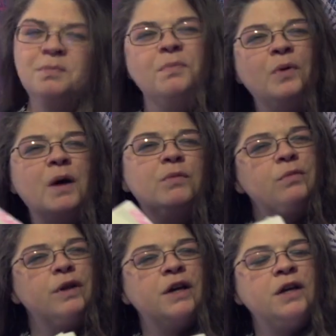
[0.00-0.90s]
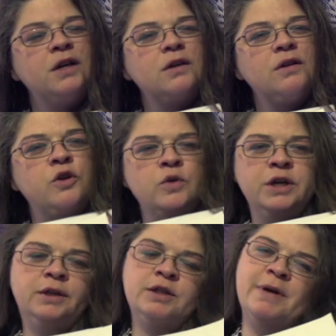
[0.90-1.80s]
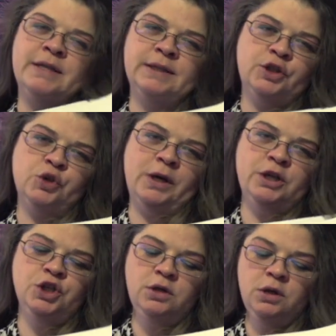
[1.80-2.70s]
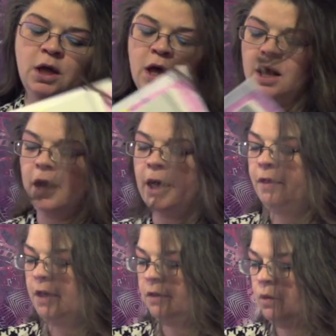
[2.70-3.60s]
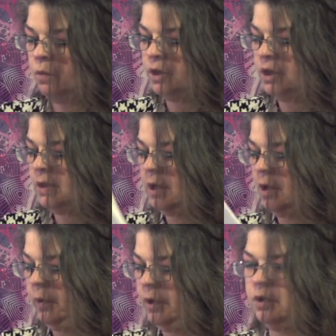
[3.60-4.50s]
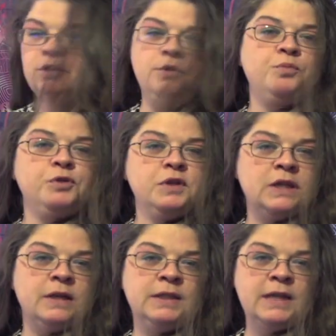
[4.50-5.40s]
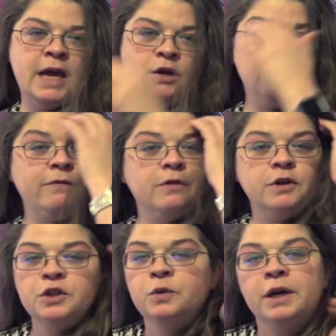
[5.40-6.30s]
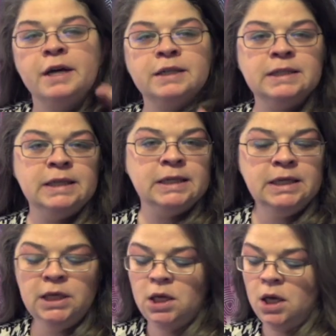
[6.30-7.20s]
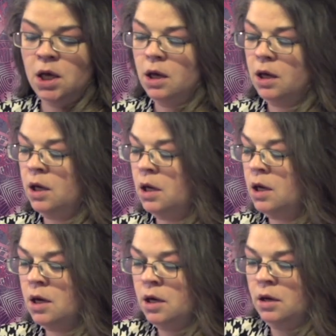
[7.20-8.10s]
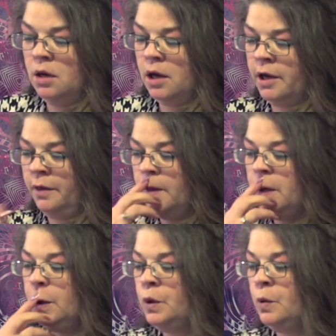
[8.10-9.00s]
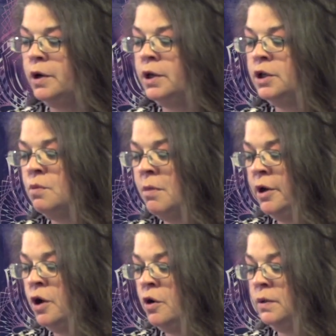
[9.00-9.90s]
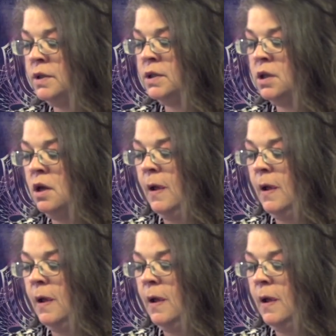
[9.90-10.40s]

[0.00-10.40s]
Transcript: probably unique to my situation, I think that we're just going to put this on the side, refer to it as needed, and I think according to my notes,